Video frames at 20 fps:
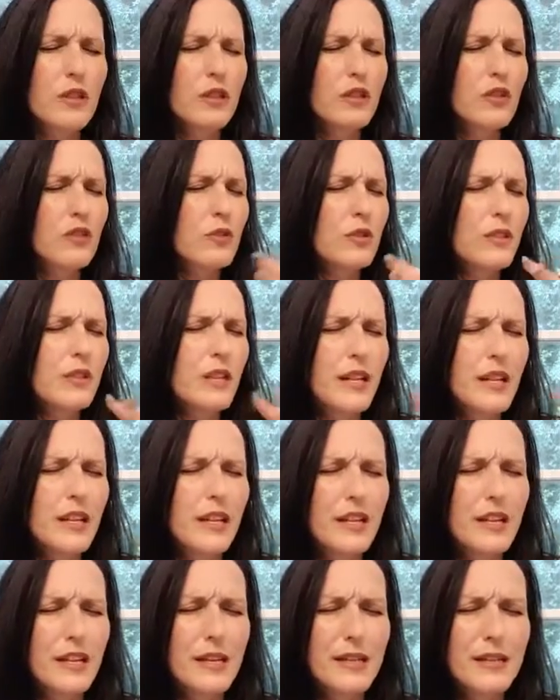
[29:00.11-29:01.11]
the Lord that
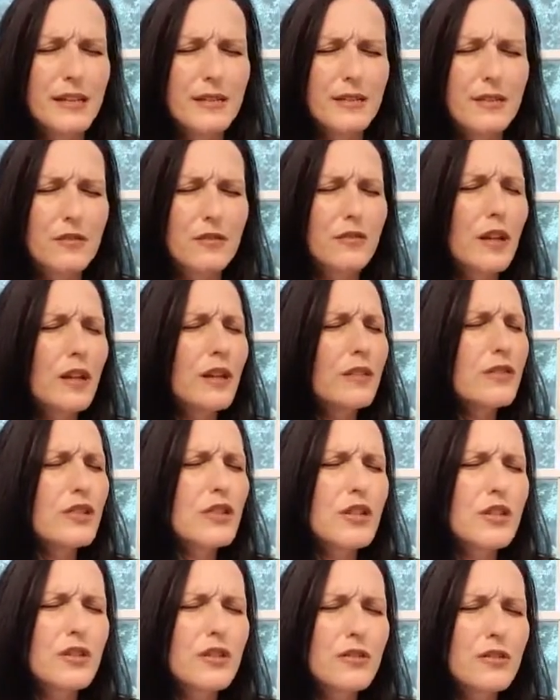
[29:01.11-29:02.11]
He, he still loves
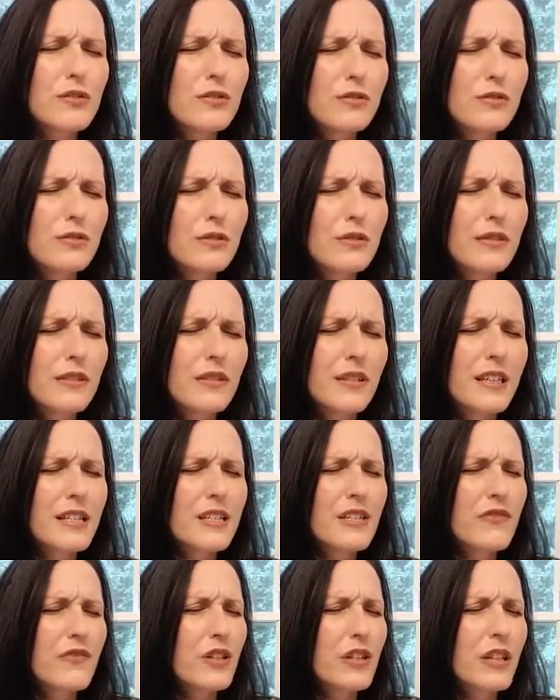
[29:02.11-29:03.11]
you.
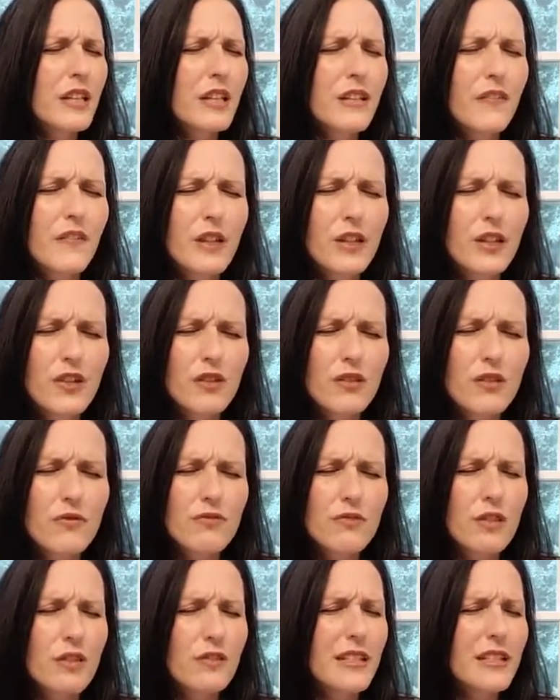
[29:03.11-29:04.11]
He's forgiven you.
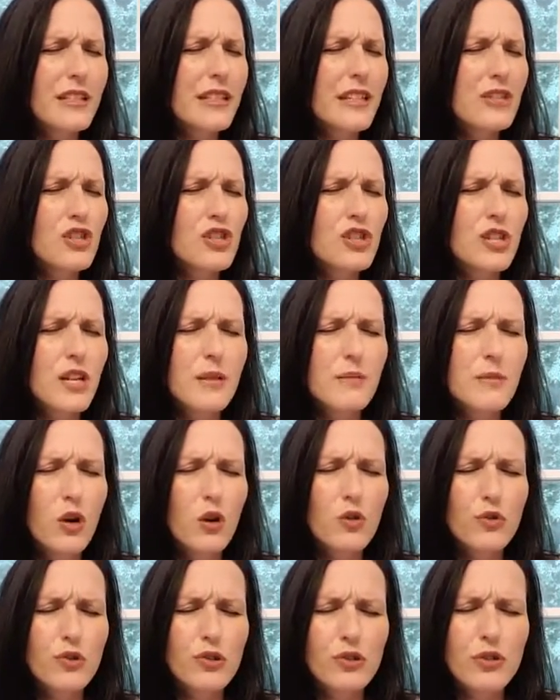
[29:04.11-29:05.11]
Don't let that shame
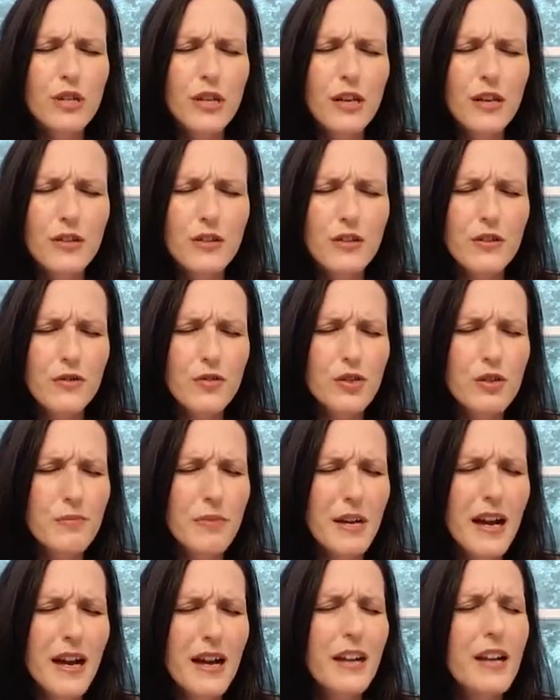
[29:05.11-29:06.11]
hold you down and hold you
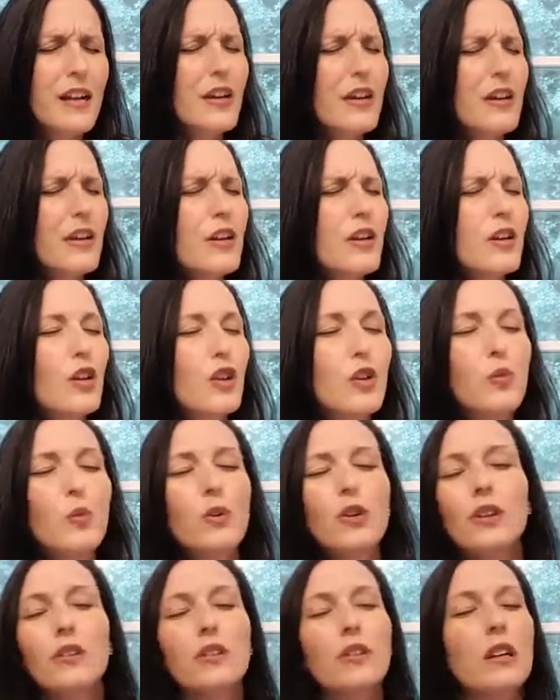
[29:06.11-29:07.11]
back you were
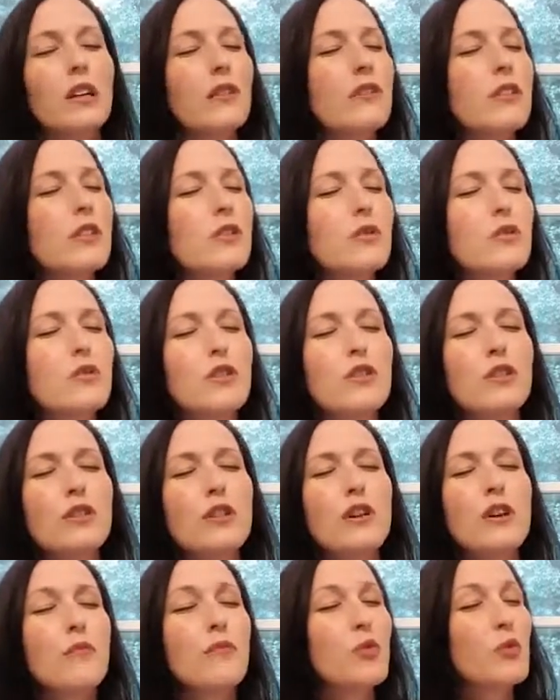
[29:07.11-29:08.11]
going to love the Lord
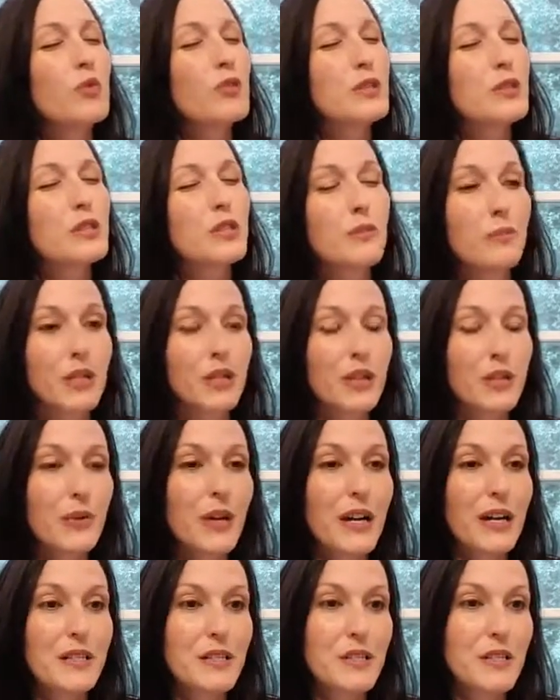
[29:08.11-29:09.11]
more than somebody who
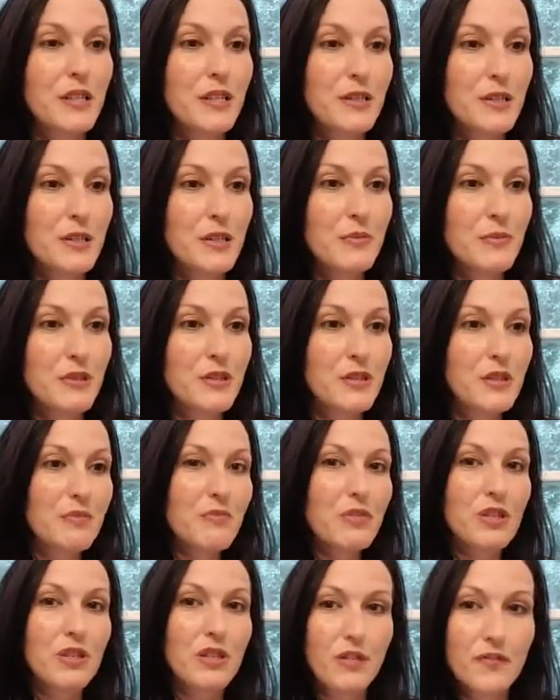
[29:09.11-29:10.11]
hadn't done some of the
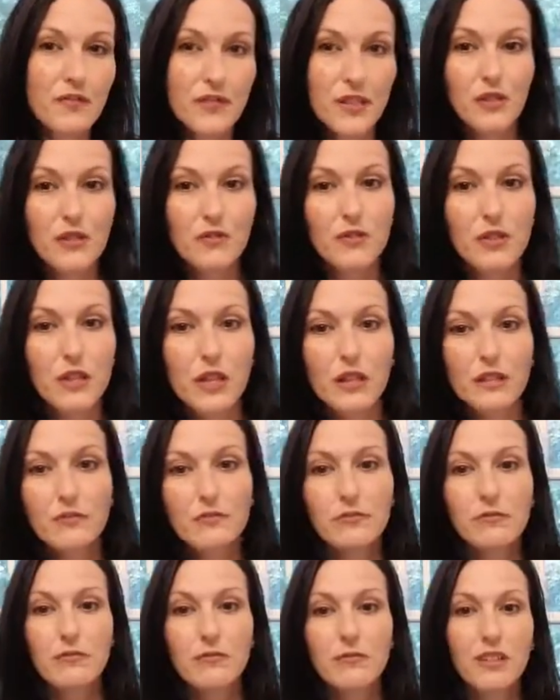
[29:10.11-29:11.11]
dumb stuff that you've done,
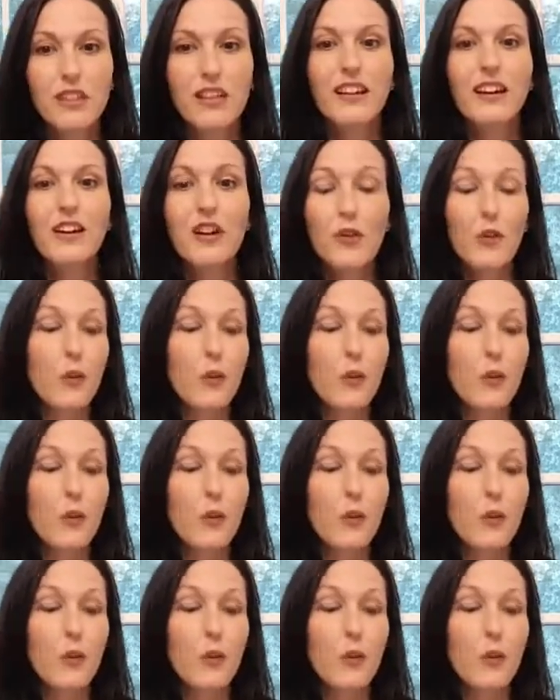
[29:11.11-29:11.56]
or